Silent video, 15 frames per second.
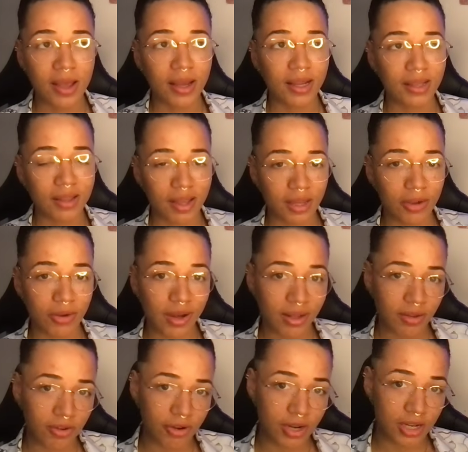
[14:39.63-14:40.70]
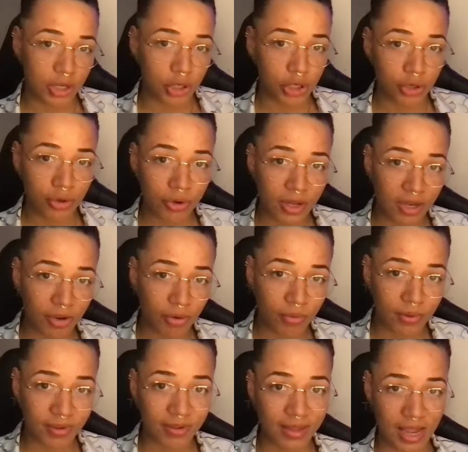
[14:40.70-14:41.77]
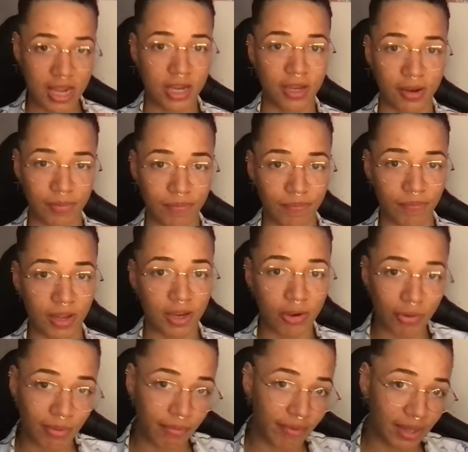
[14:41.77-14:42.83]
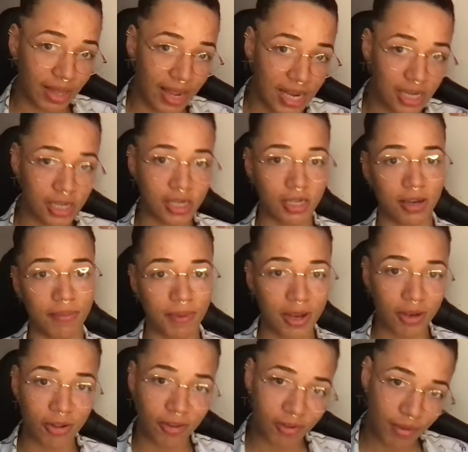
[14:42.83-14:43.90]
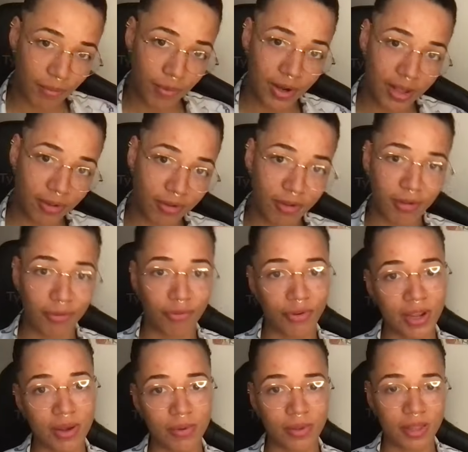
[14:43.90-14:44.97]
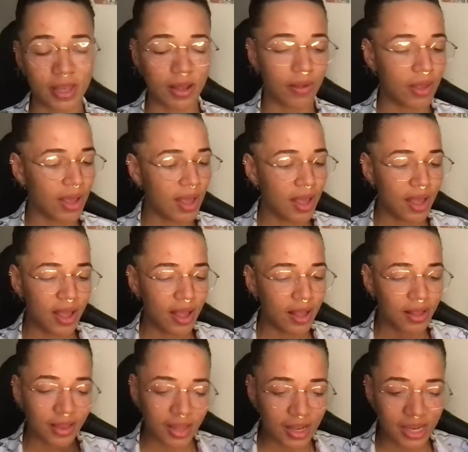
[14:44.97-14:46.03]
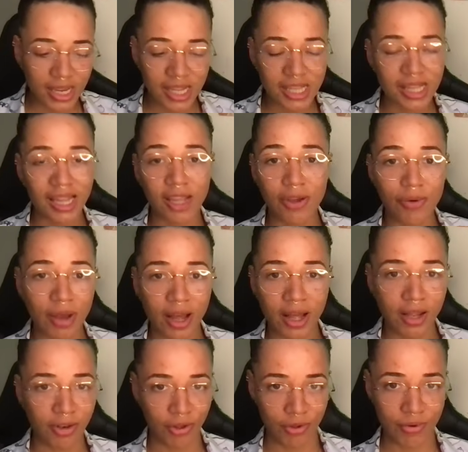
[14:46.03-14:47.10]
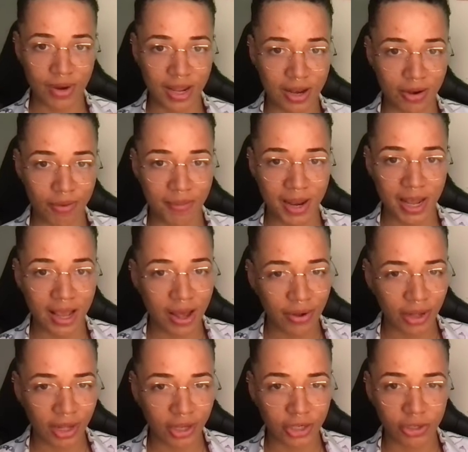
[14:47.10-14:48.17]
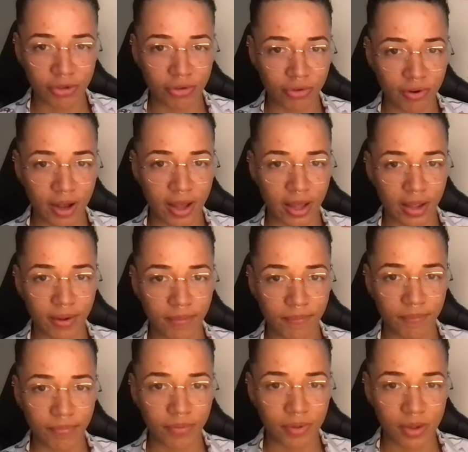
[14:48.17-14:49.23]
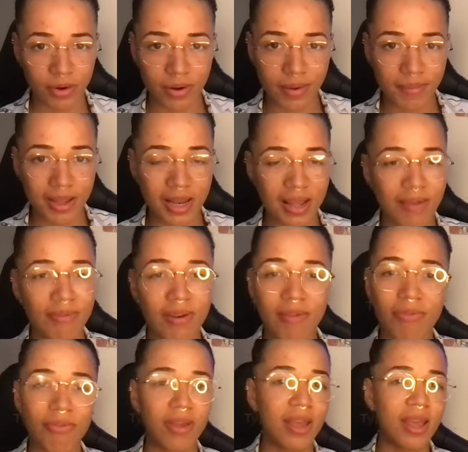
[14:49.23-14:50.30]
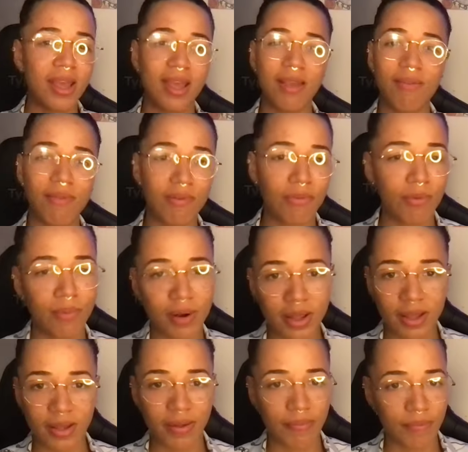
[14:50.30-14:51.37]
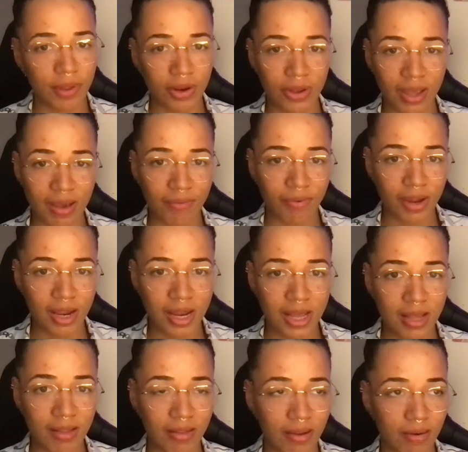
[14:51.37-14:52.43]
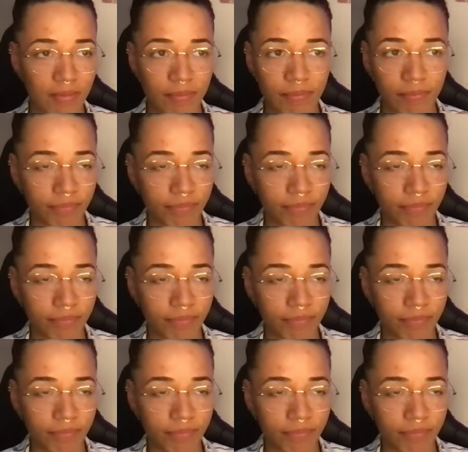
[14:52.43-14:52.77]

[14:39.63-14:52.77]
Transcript: It's like you guys are trying to tune into a station, into a relationship, into someone else's frequency. That it's like you can't tune in no matter how hard you try. You know what I mean? Even if even if you want to, you know, get readings and